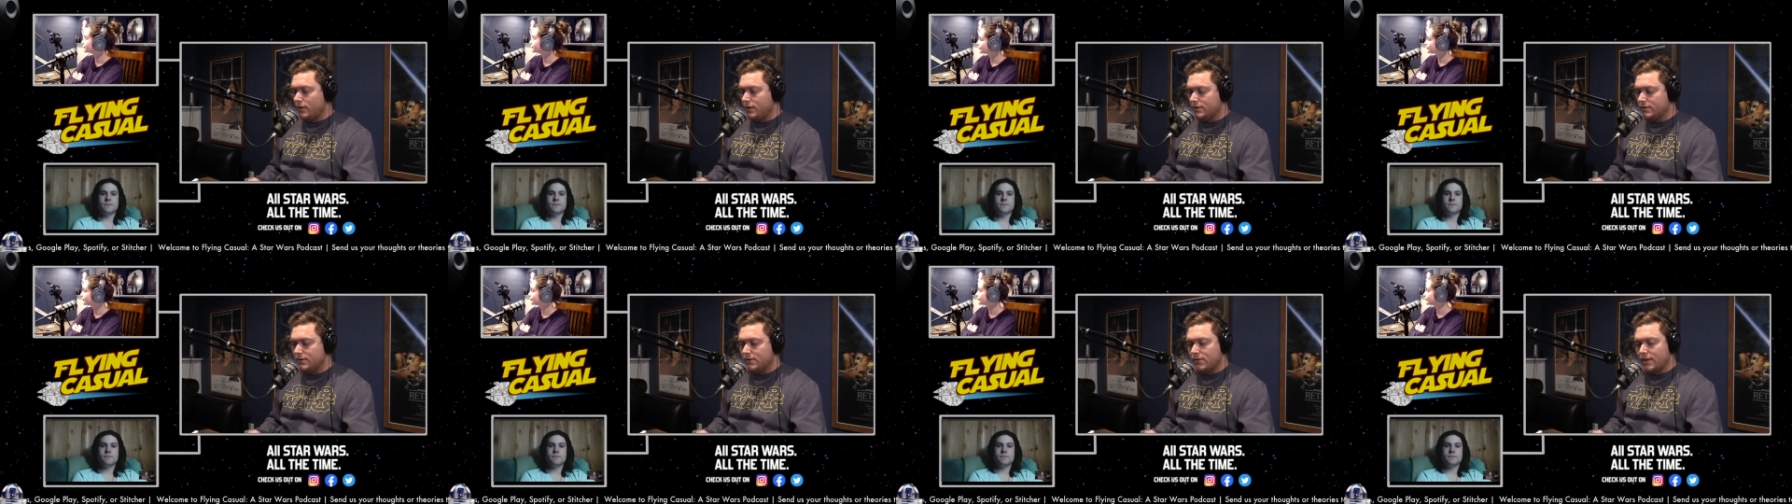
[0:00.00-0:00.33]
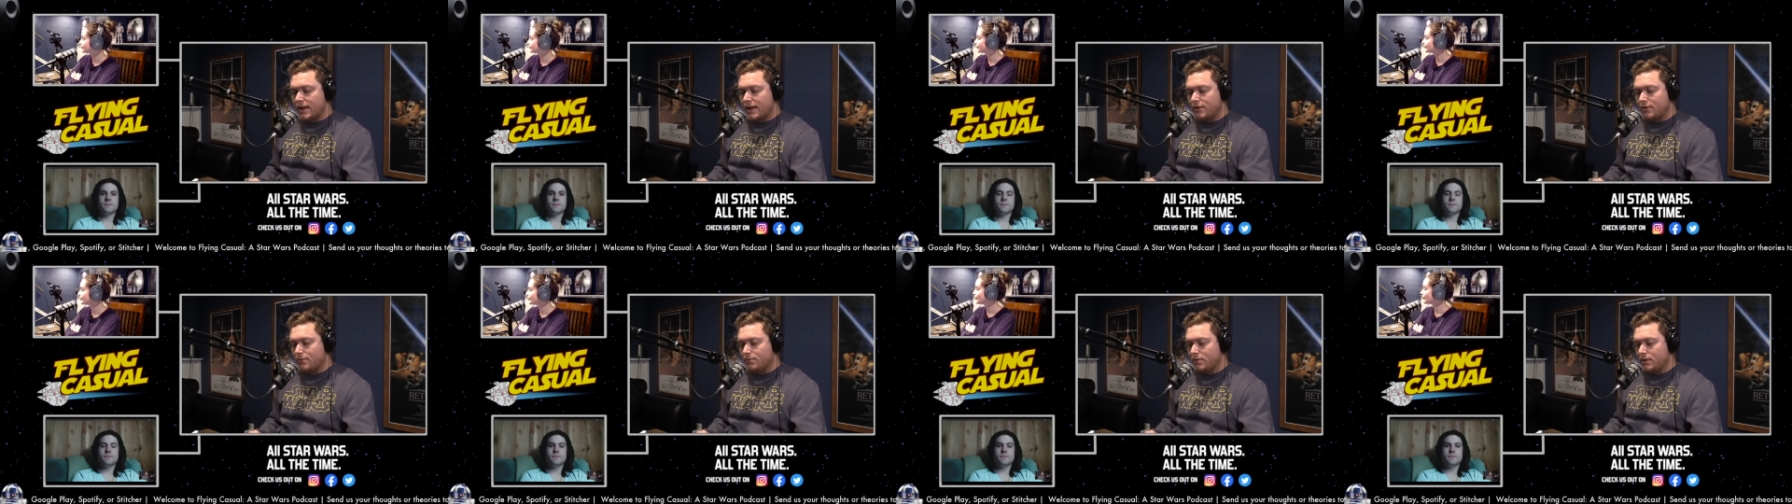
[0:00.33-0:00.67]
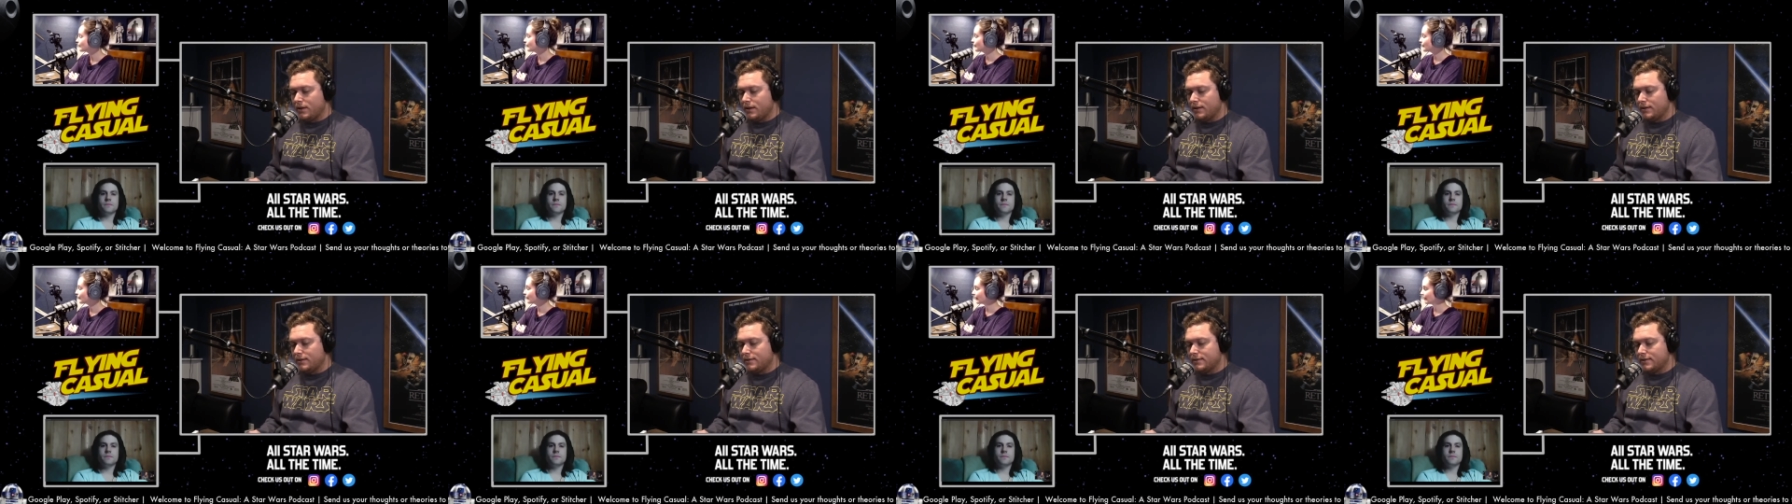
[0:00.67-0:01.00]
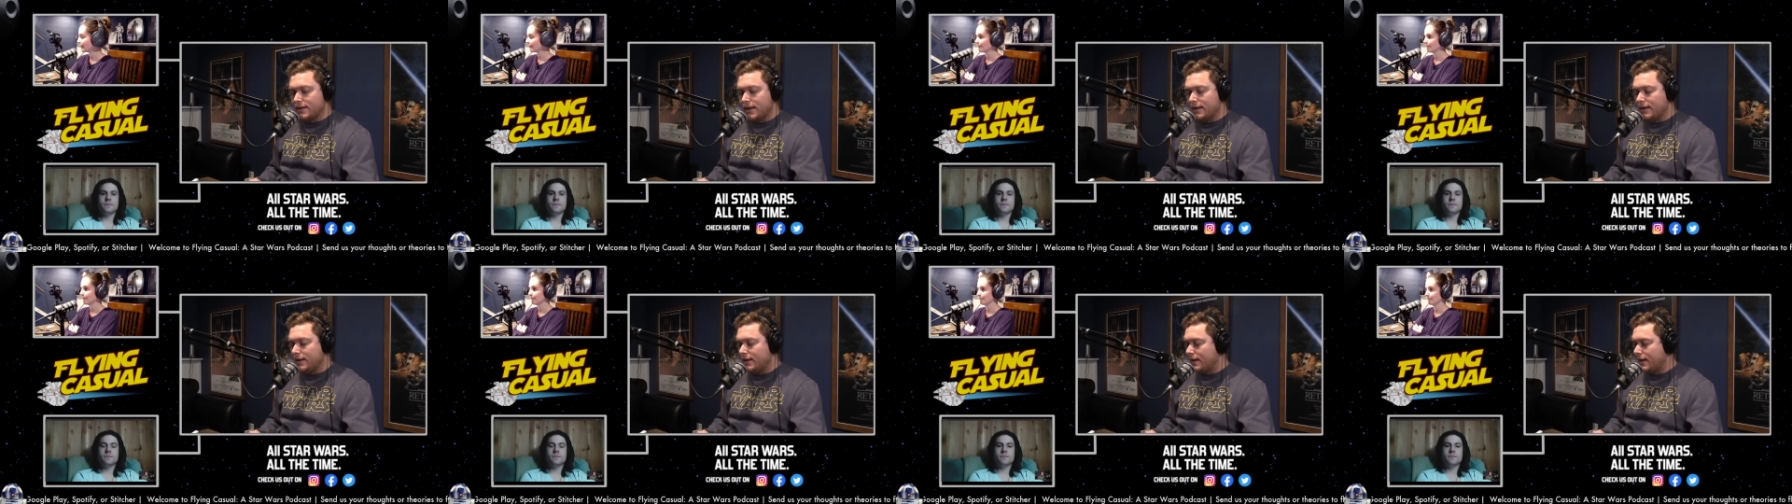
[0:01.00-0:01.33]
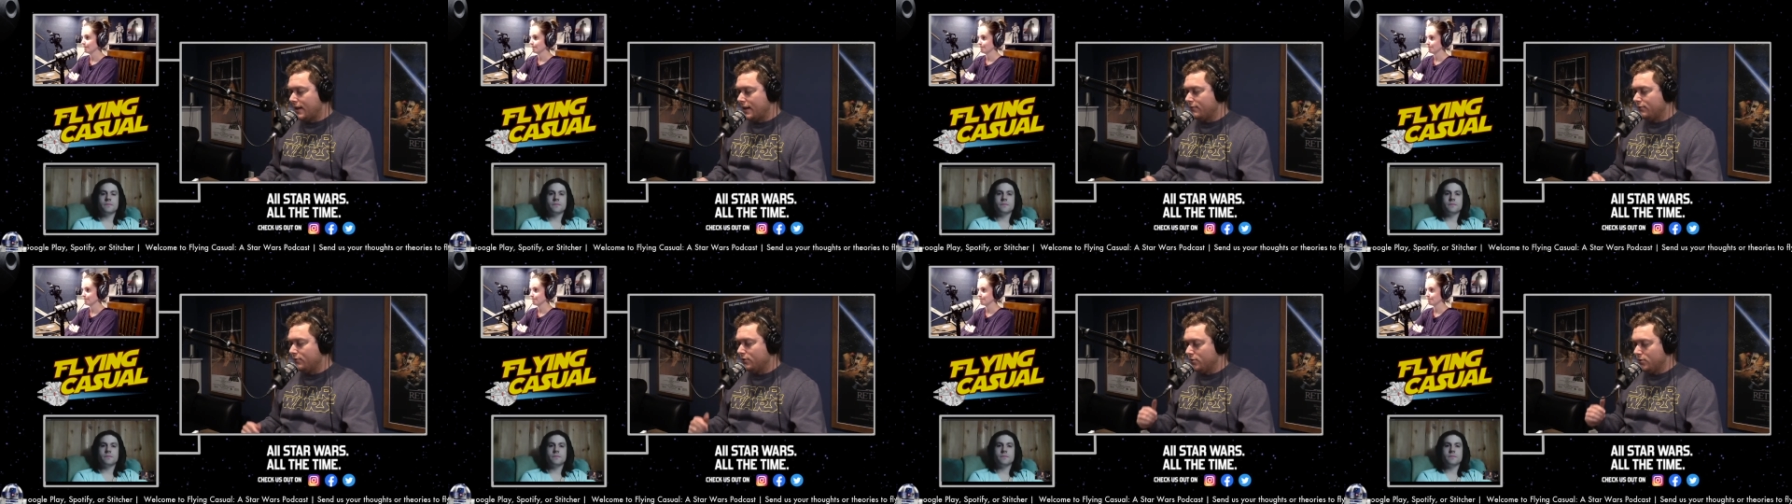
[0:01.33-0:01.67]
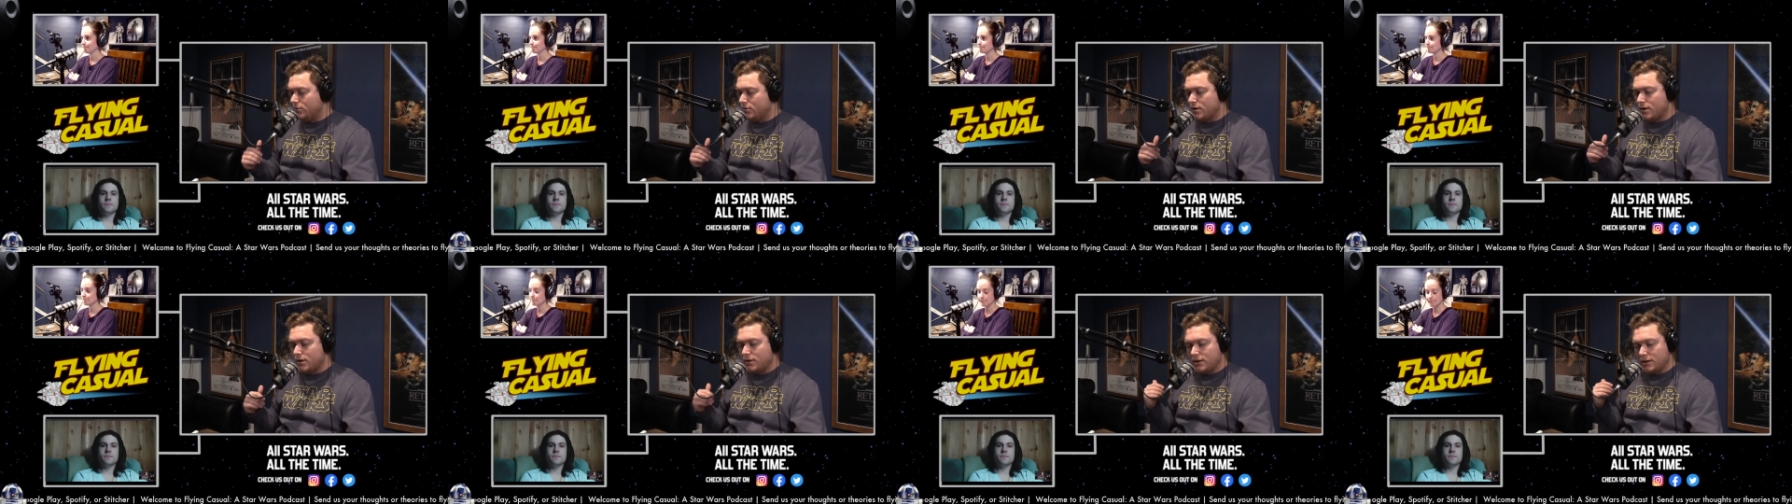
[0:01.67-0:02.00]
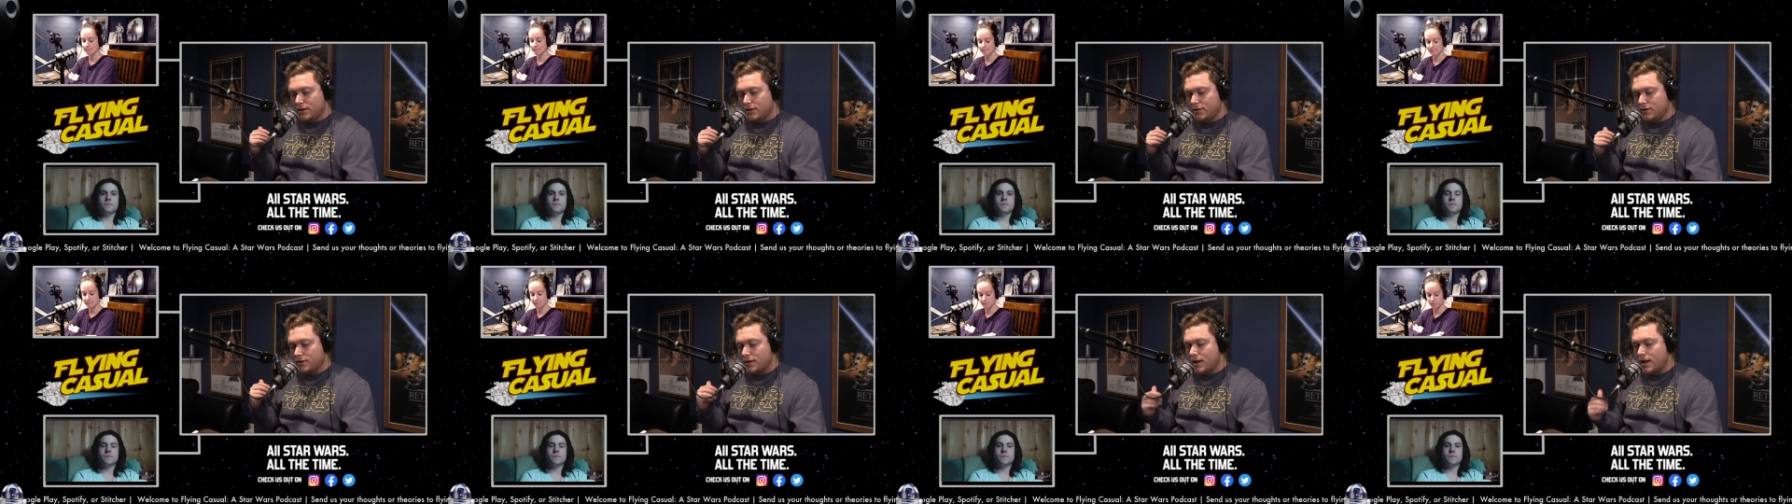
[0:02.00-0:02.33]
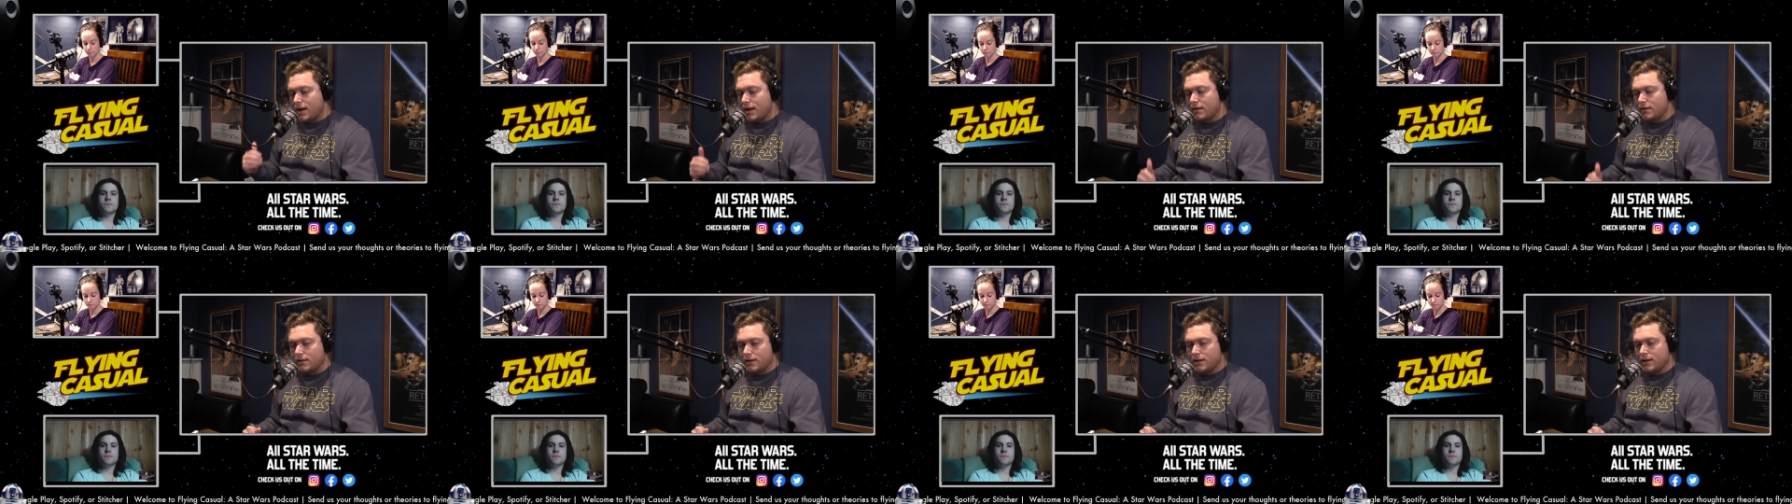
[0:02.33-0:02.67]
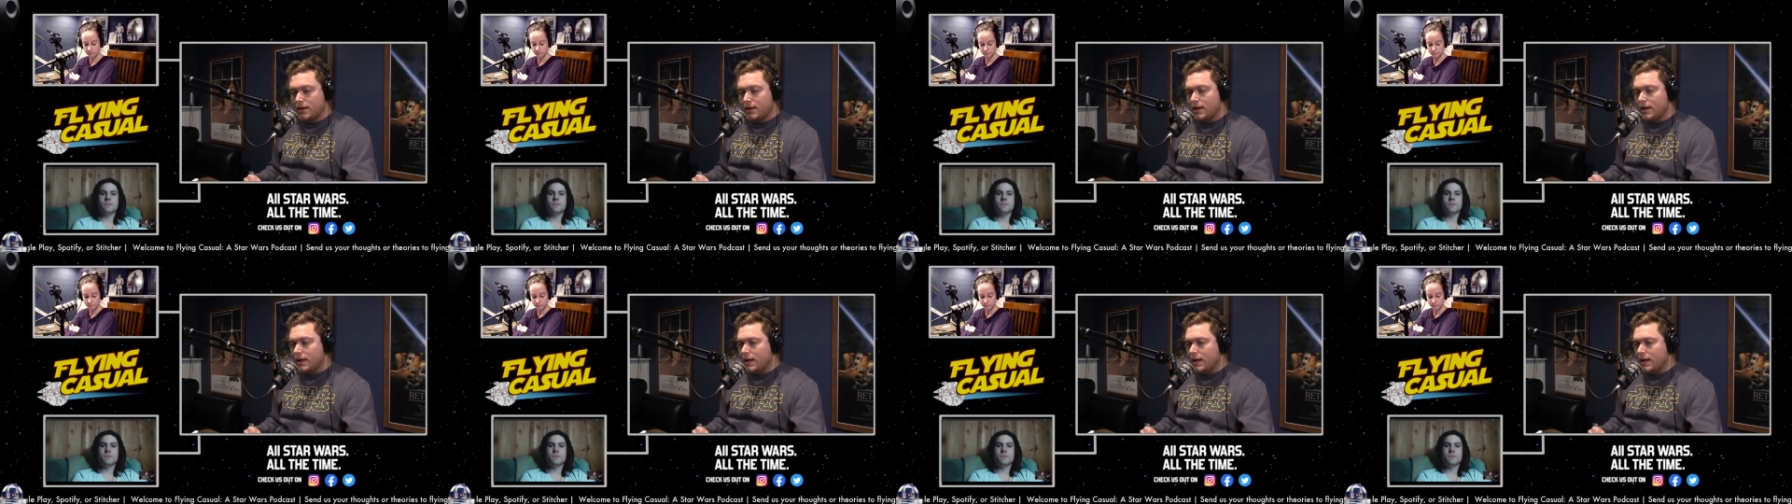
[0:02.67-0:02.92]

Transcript: So that'll be exciting. Have Luke on here and Holly